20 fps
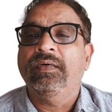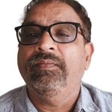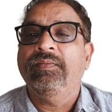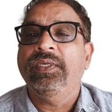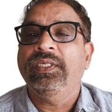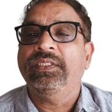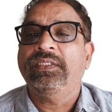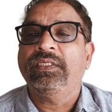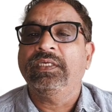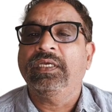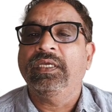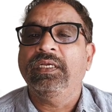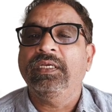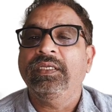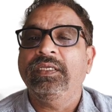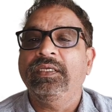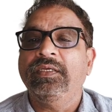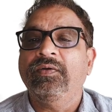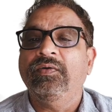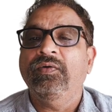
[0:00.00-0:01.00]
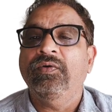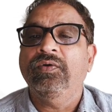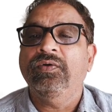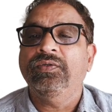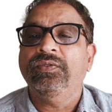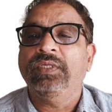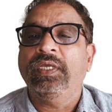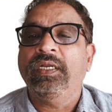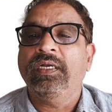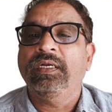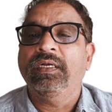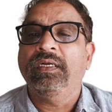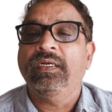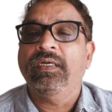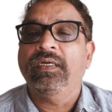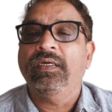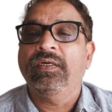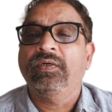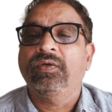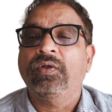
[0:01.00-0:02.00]
basically goes and
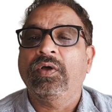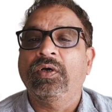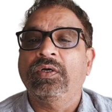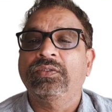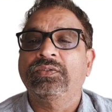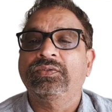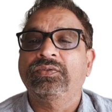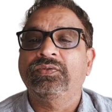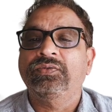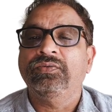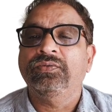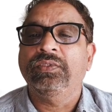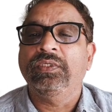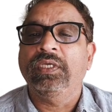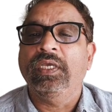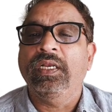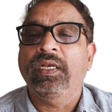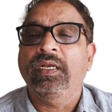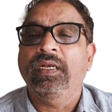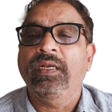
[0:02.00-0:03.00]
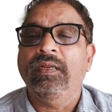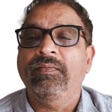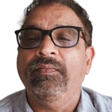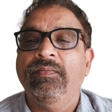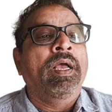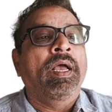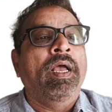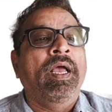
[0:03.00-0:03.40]
talks to the LLM.